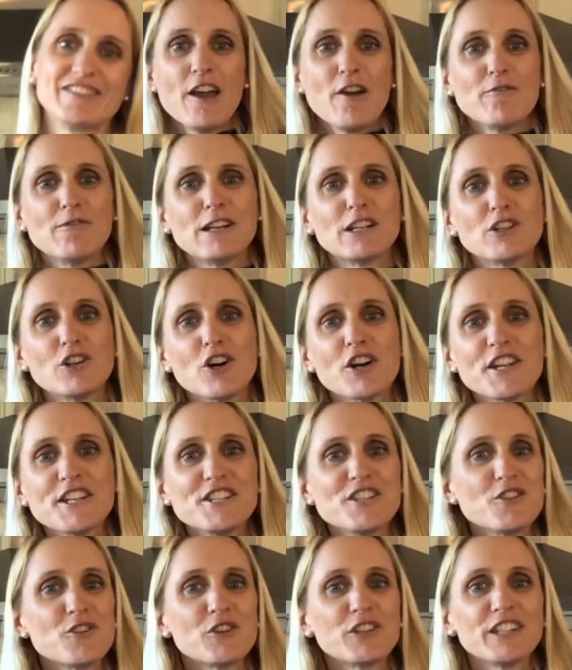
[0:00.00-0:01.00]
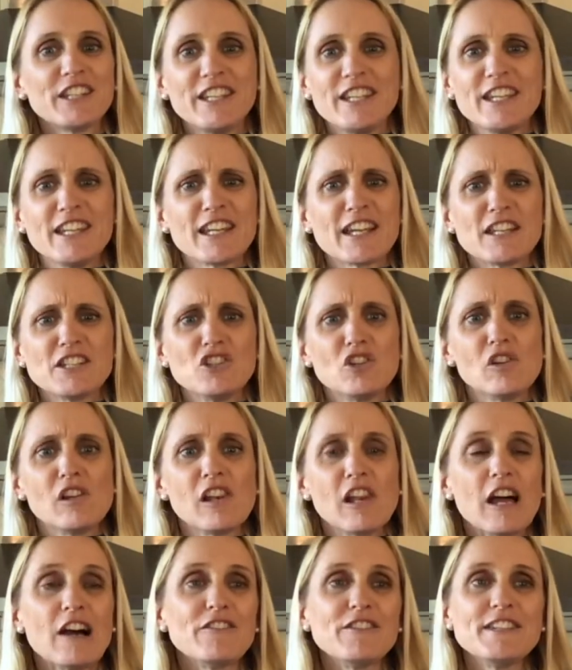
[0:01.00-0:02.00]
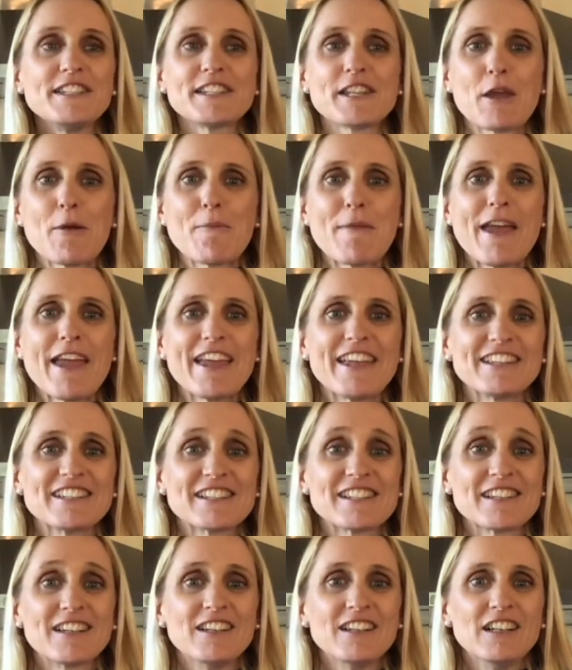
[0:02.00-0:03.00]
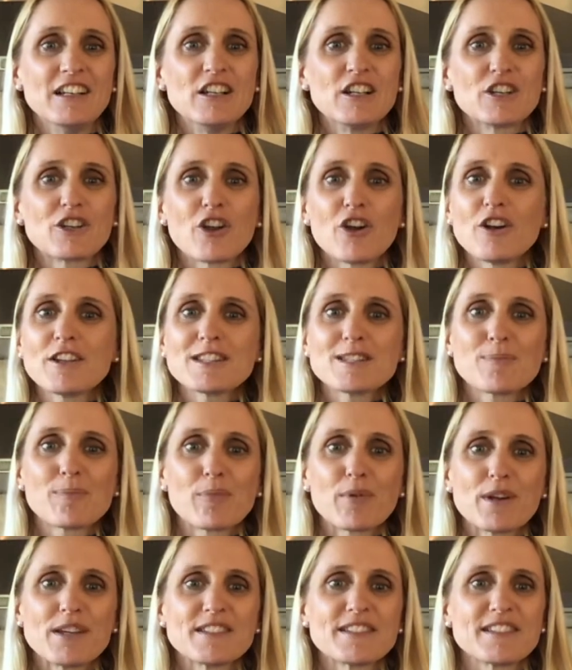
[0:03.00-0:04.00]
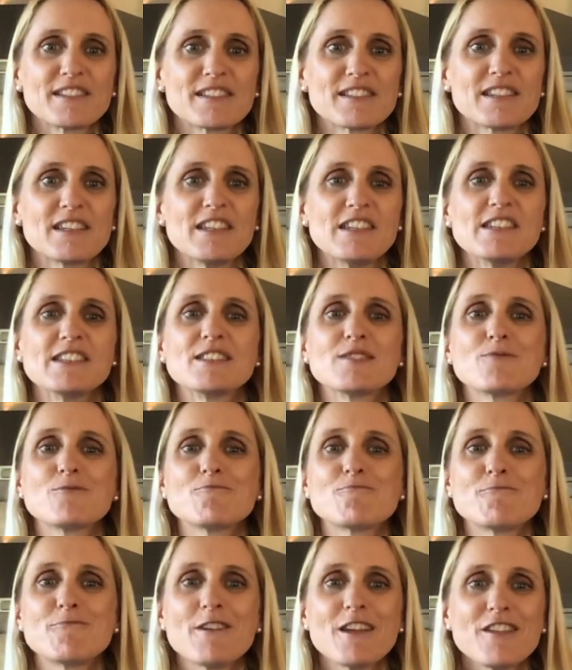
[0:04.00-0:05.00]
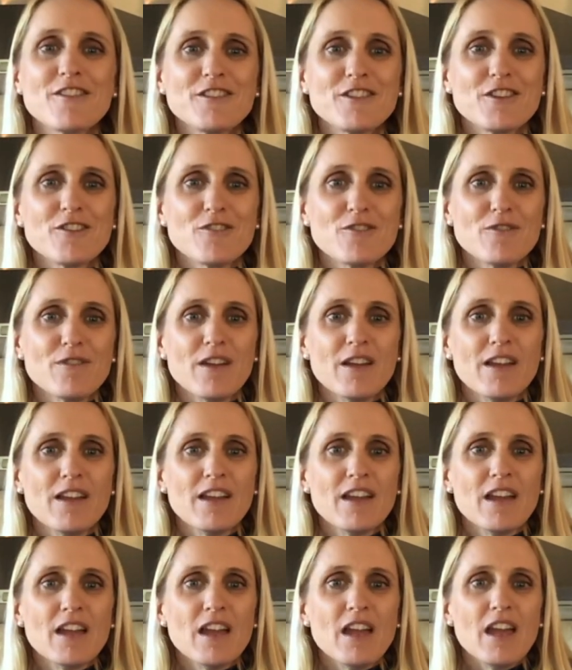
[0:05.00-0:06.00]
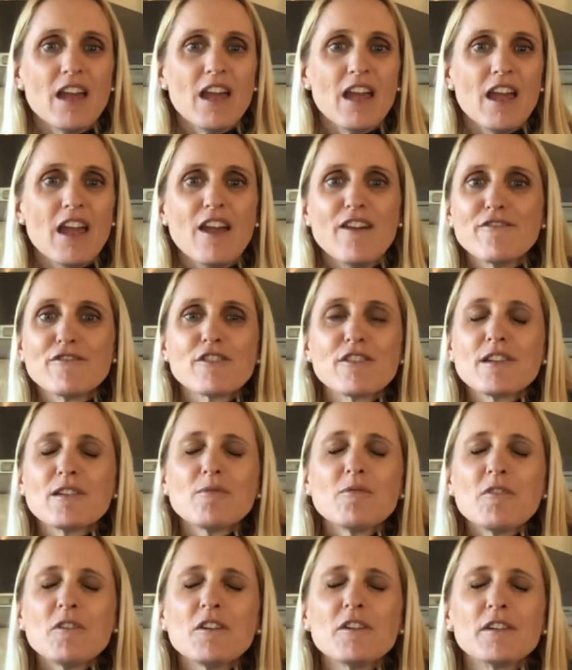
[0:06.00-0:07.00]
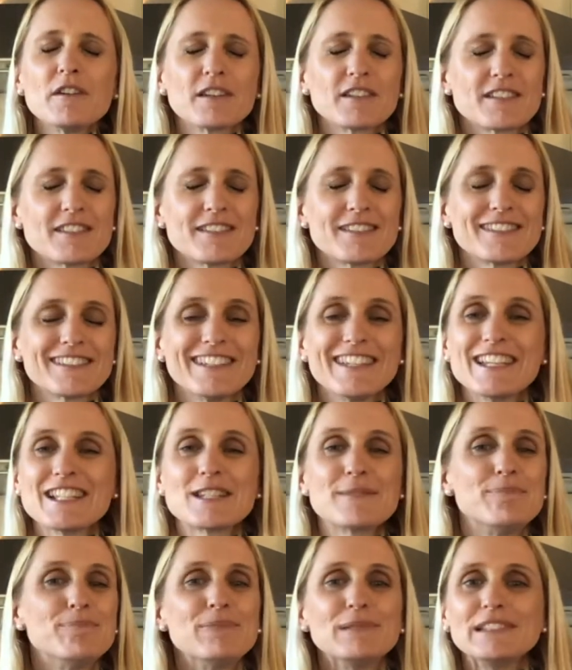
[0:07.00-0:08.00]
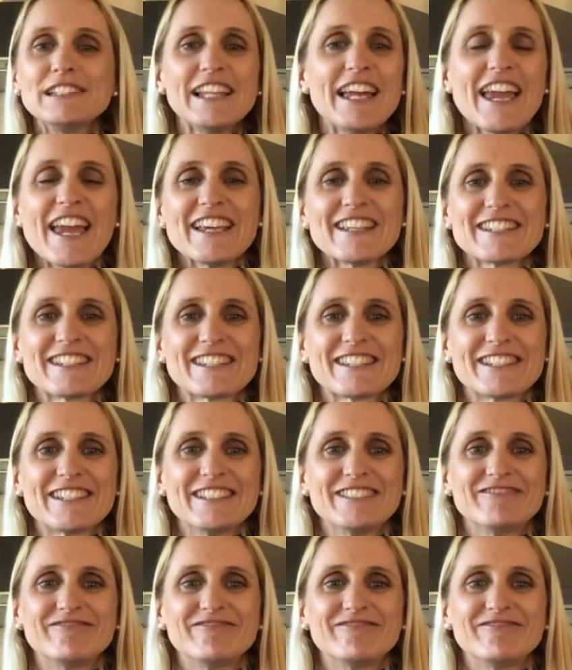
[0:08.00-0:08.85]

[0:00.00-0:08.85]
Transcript: When God is your king and you love his commands, God's presence is with you. Everything works. It's blessed.